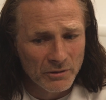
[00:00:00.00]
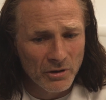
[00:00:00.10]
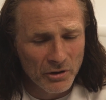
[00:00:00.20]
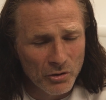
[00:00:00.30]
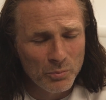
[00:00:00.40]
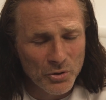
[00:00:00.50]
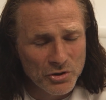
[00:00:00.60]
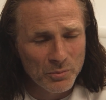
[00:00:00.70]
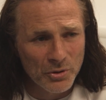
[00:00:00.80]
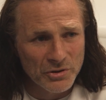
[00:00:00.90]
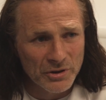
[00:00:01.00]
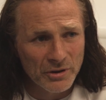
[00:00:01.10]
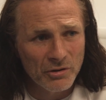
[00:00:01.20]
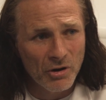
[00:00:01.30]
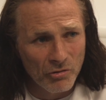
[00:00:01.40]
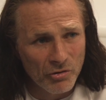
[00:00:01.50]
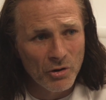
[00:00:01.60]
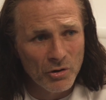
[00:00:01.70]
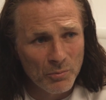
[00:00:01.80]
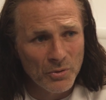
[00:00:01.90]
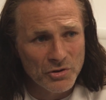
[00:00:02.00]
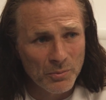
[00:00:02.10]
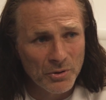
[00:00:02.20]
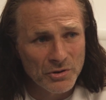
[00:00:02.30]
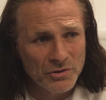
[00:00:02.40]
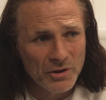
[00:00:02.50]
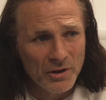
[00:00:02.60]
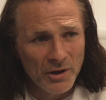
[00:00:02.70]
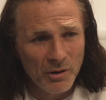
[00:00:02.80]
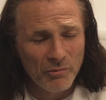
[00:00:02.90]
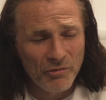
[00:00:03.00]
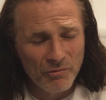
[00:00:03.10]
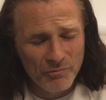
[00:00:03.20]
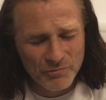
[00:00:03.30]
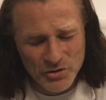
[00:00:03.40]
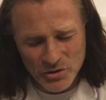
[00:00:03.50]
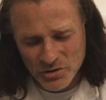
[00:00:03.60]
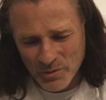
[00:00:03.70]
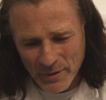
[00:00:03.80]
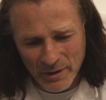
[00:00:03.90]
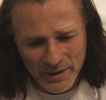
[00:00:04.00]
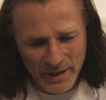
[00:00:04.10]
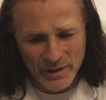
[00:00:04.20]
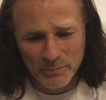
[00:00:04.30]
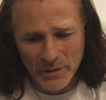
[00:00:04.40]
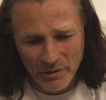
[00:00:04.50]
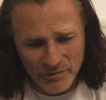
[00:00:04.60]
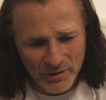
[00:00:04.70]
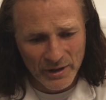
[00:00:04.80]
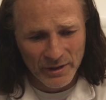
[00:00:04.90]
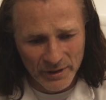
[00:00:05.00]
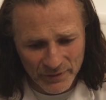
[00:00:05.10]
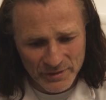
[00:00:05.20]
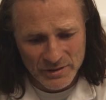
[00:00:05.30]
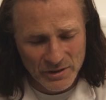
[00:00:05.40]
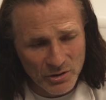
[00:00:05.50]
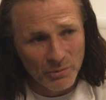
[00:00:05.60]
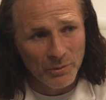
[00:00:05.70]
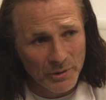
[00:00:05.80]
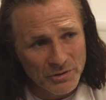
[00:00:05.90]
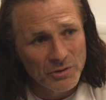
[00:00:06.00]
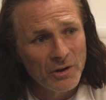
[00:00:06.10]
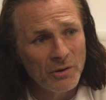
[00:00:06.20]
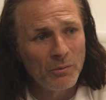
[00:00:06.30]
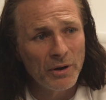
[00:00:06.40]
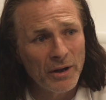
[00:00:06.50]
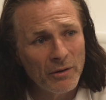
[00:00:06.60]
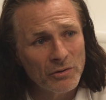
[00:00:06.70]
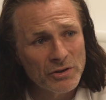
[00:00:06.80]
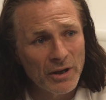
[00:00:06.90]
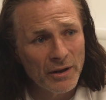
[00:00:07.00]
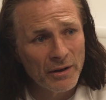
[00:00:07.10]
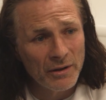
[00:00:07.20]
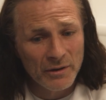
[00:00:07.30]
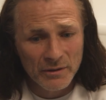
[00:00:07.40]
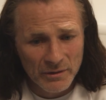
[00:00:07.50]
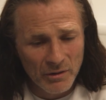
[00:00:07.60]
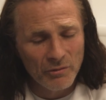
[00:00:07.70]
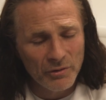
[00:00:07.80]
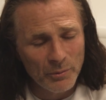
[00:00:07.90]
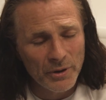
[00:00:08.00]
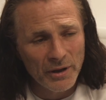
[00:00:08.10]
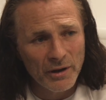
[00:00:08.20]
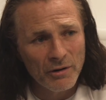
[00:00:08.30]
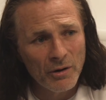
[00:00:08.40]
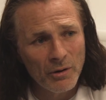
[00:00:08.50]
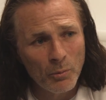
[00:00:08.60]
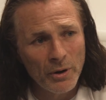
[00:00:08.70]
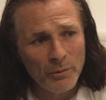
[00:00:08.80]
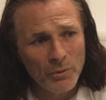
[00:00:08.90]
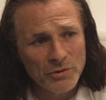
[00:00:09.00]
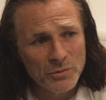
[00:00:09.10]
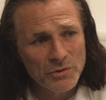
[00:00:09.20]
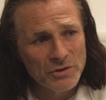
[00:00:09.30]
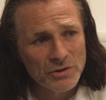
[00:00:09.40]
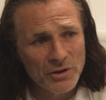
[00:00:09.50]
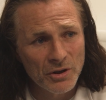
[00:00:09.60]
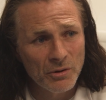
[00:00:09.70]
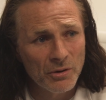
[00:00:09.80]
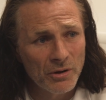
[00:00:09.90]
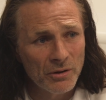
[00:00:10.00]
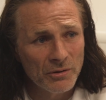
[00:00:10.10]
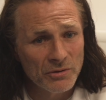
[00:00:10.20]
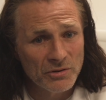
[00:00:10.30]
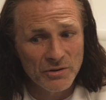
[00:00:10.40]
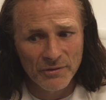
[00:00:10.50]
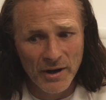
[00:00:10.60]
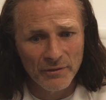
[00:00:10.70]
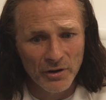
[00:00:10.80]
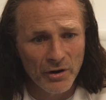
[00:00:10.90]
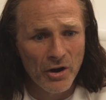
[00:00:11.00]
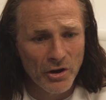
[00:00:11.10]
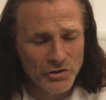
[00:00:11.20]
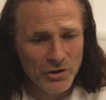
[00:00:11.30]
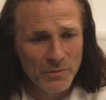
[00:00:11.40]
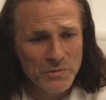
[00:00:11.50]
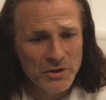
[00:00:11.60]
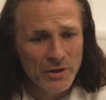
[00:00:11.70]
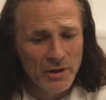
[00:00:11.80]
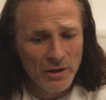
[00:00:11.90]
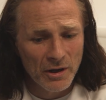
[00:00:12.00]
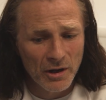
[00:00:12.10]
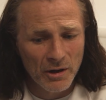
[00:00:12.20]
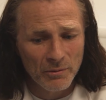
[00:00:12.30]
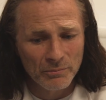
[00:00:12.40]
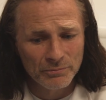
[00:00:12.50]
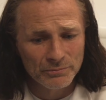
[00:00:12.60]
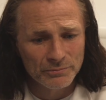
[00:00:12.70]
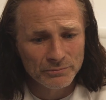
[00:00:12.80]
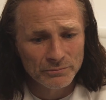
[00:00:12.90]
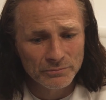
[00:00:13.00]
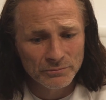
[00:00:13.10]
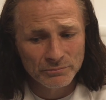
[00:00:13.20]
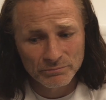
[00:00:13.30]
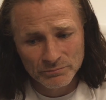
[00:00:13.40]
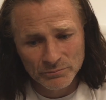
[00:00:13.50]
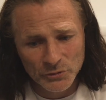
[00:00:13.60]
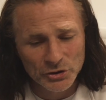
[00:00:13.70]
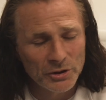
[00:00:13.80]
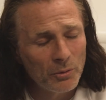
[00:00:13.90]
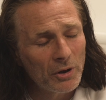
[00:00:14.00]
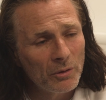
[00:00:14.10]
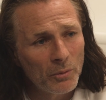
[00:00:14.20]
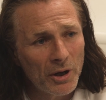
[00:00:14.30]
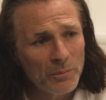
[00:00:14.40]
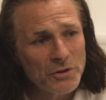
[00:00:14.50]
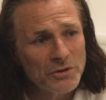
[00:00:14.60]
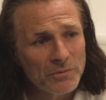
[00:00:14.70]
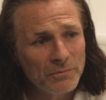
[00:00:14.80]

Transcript: got a good bunch of boys here, got a real good bunch of boys. I'm just about getting them now, finally. In these last couple of weeks, we're getting all together. Hopefully we can get a win, which would secure survival on our terms. We'll see what happens.